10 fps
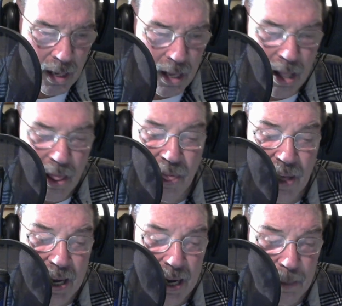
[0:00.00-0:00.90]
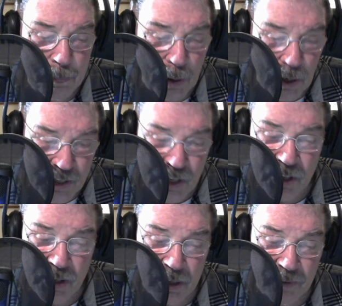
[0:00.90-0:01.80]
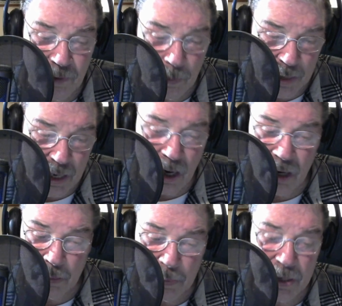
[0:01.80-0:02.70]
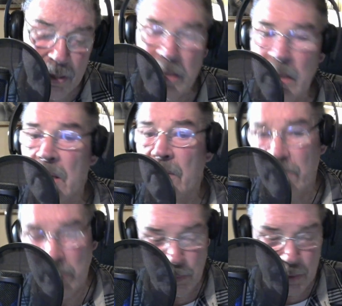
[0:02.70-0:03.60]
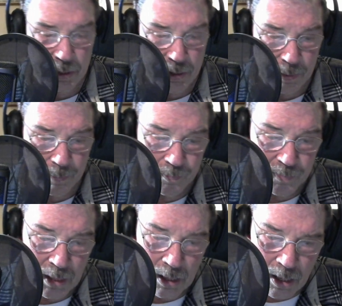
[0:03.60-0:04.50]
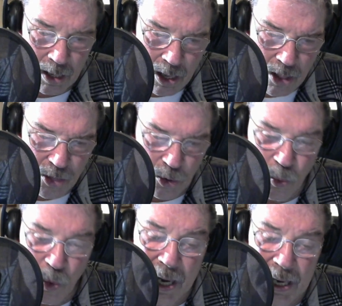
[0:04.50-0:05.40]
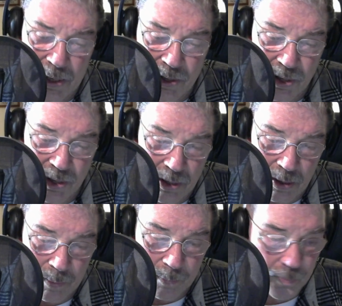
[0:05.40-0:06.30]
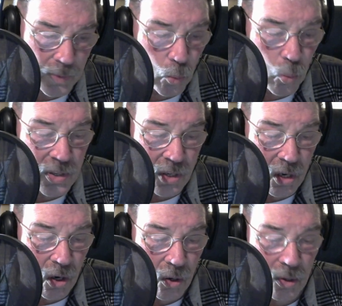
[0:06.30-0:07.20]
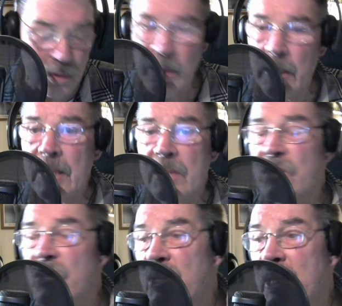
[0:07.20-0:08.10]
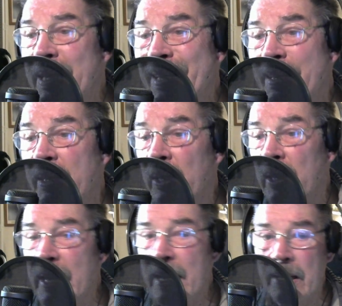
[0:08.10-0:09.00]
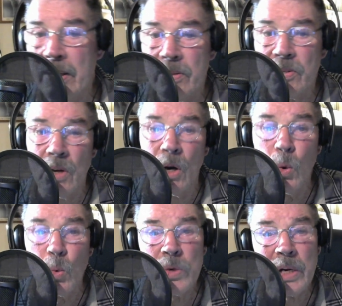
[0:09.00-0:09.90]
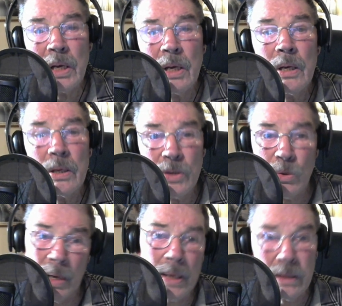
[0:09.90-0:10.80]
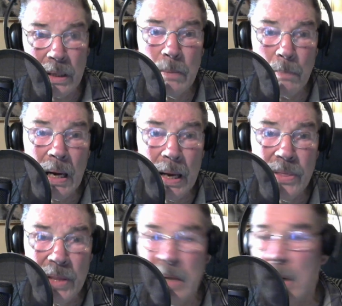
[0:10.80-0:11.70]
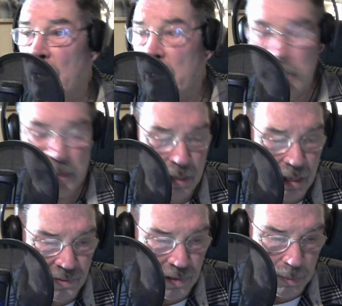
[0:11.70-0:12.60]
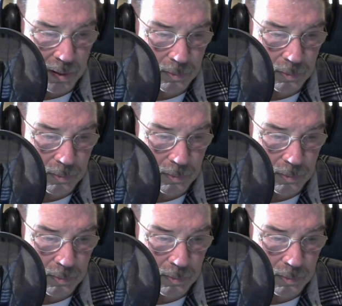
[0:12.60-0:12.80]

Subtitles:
They had purchased it from the Ottoman government. The rest was called state lands, owned directly by the Ottoman government.